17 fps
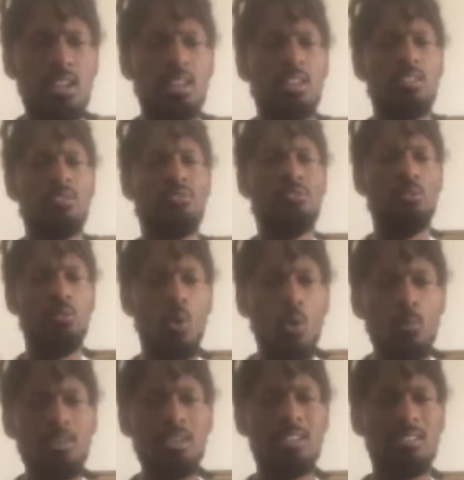If you
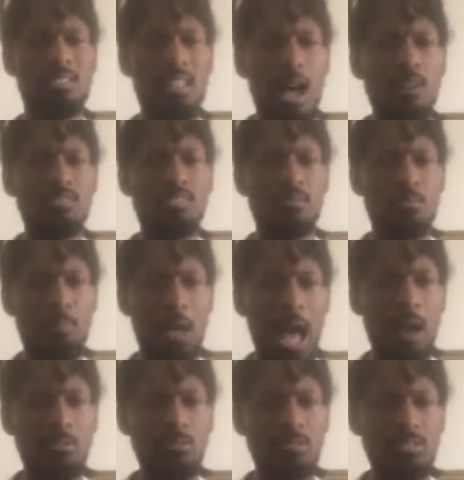owe me
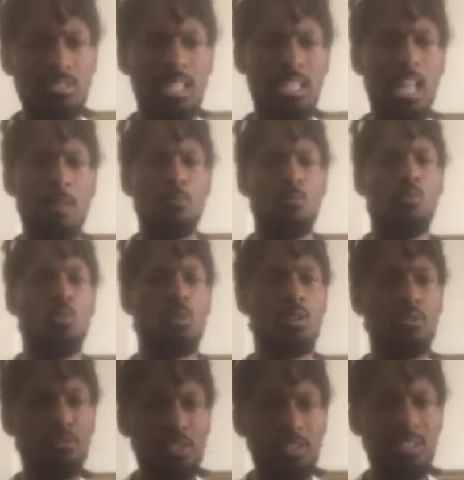£1,000, then I'm
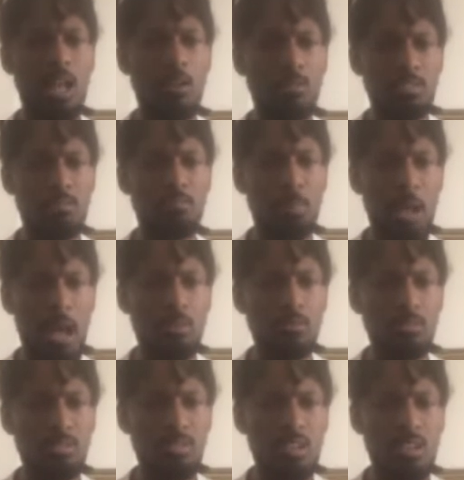worth
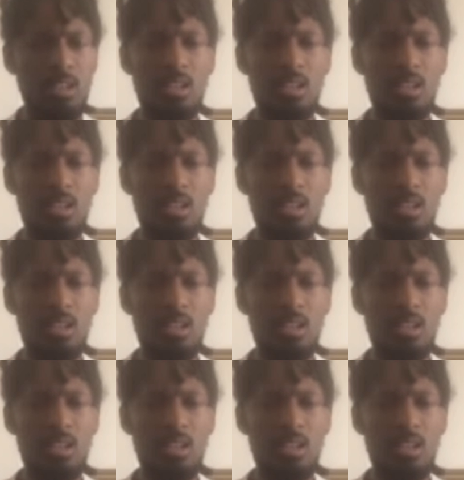£1,000.